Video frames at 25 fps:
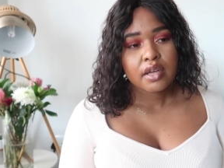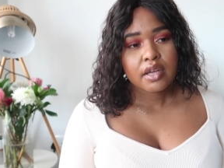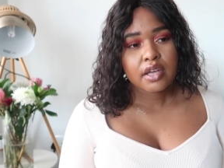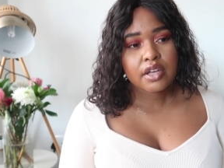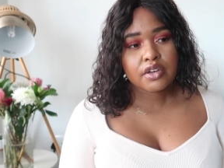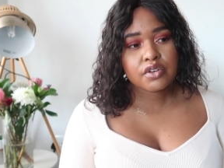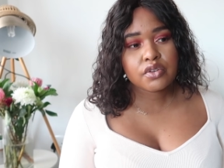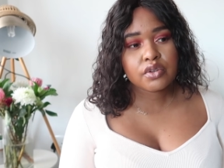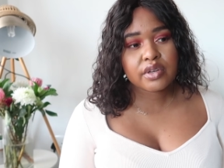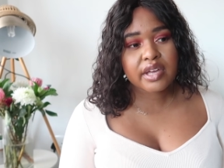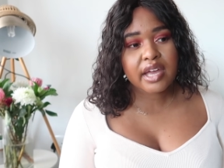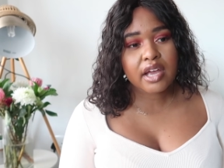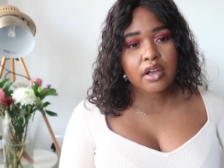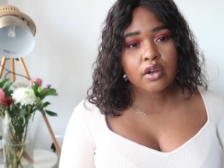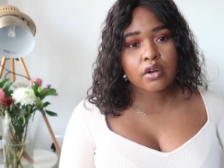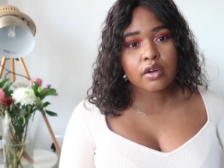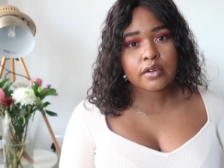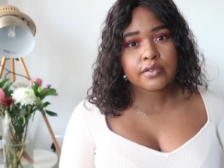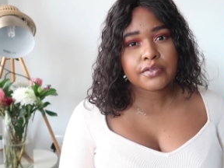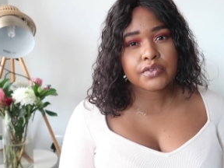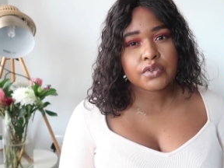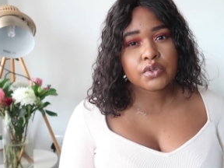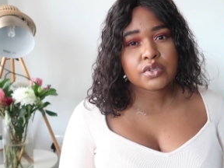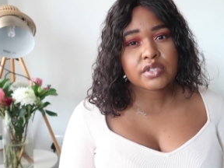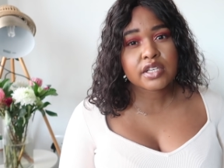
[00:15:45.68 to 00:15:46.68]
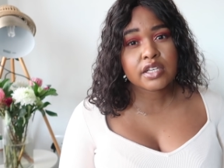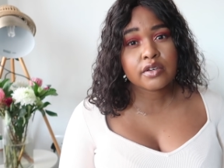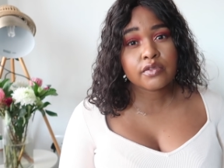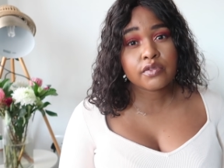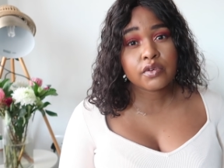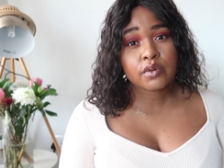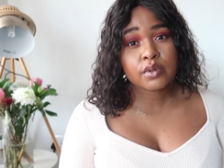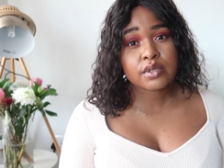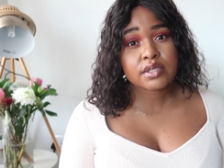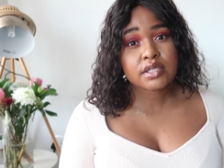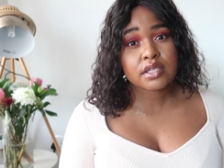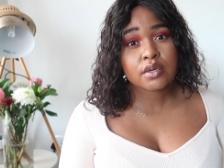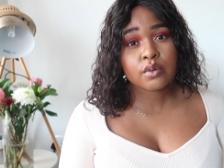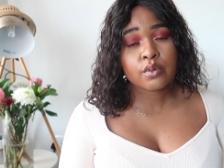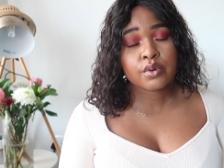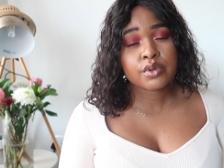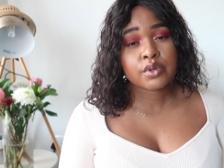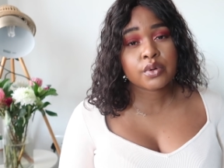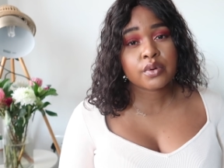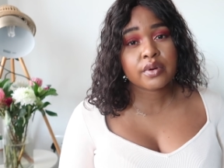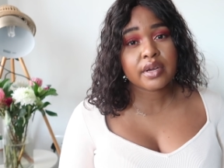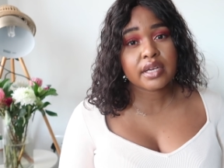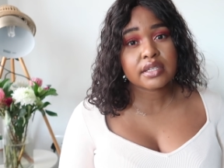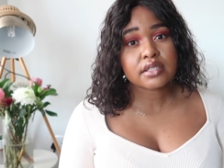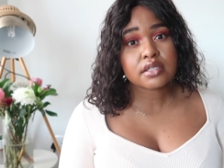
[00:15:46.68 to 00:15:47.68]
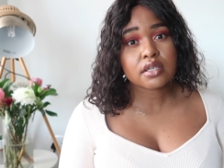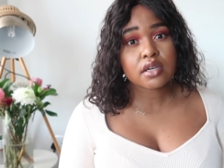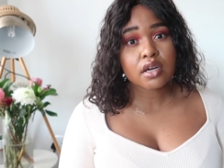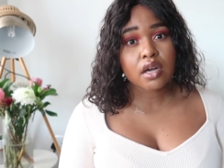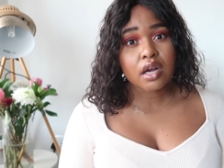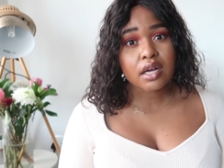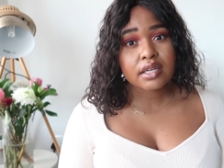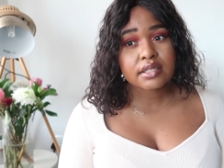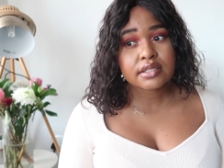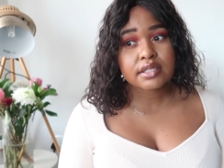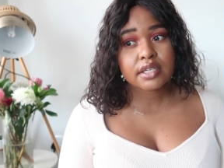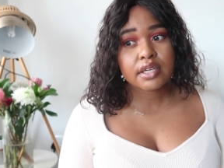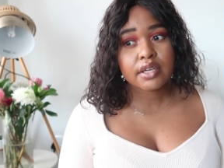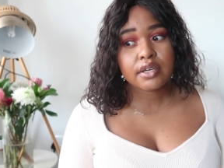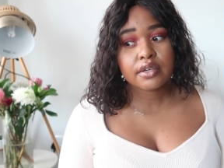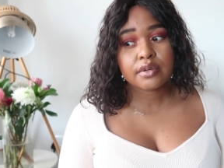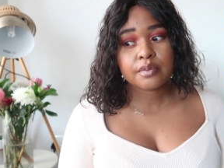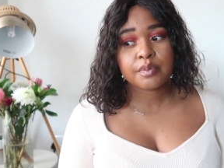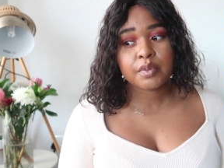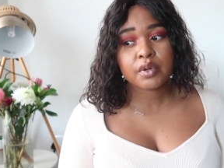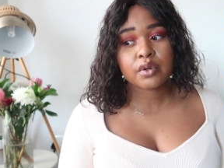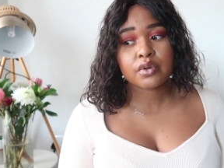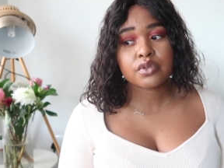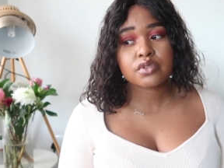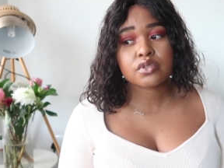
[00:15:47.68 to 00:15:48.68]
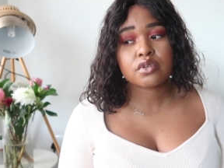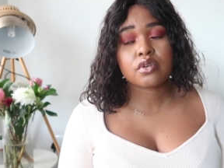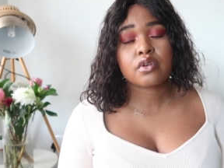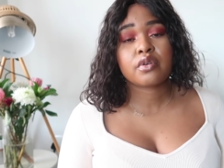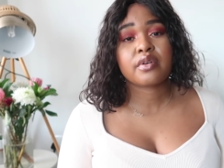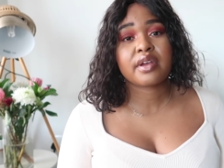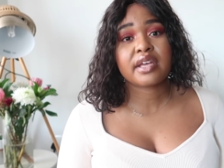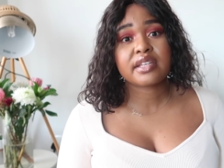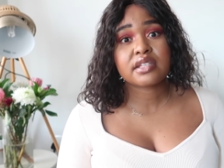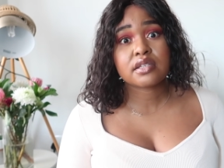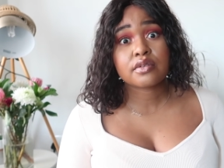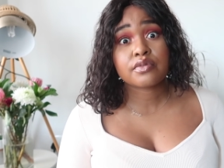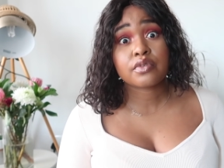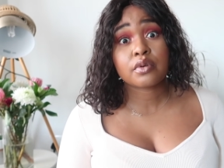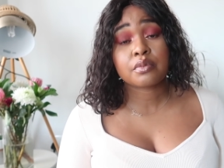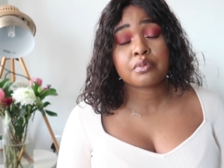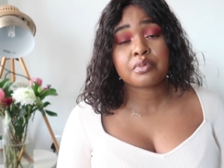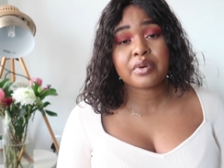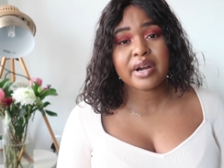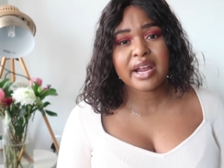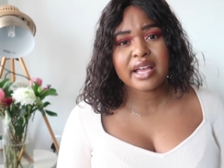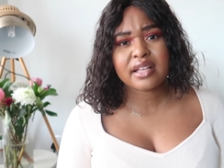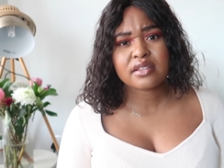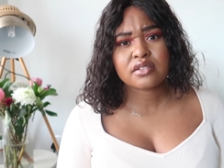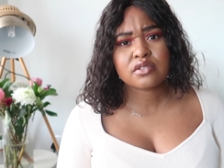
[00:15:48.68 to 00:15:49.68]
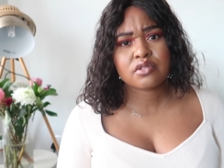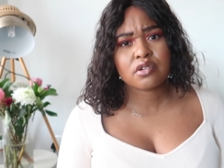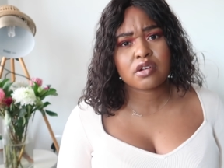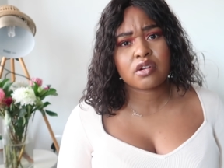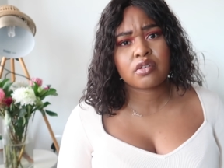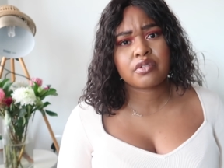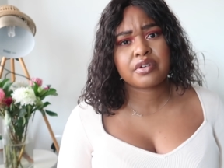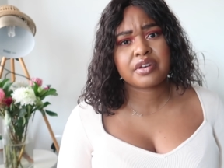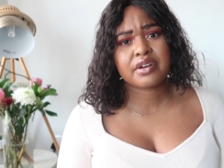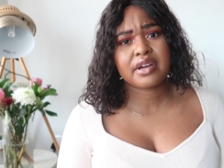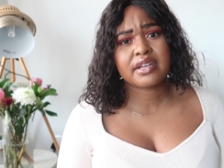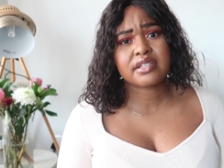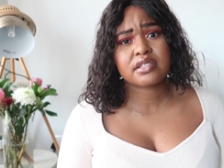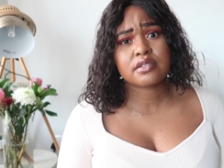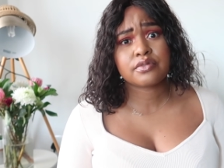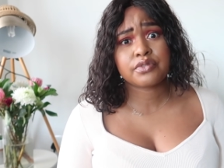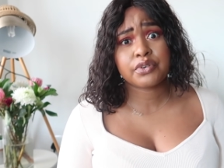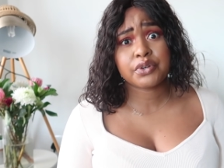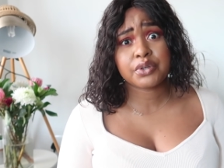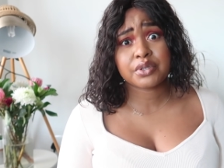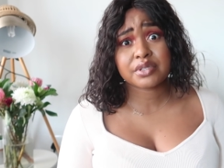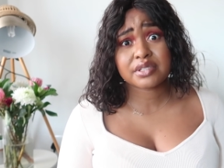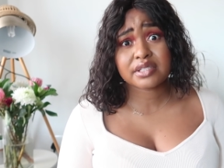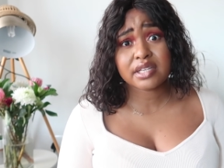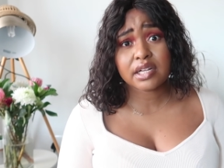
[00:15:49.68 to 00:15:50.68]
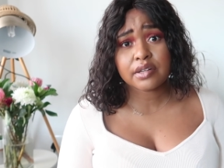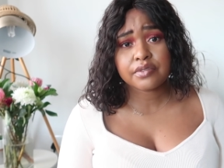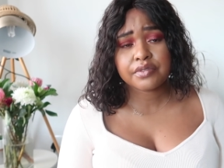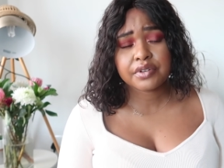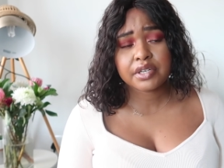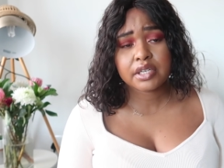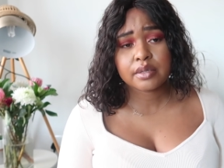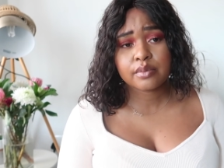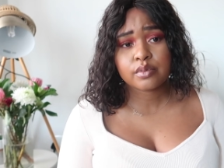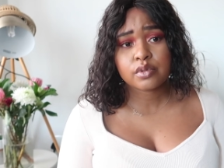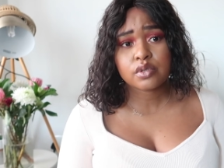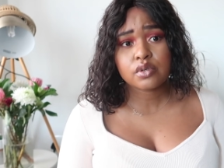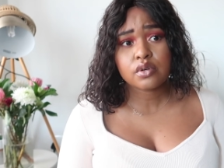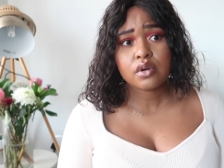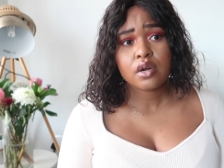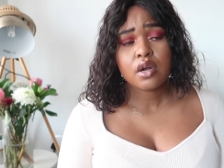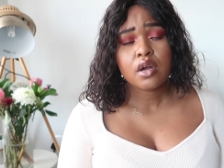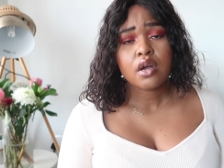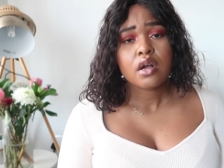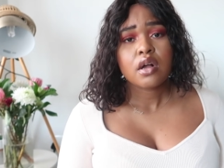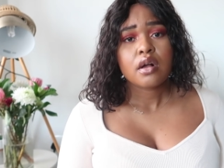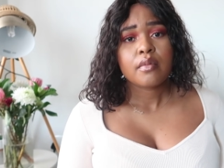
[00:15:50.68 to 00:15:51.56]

And you can confuse influencing with creating content because you're creating for brands, you're not creating for yourself anymore.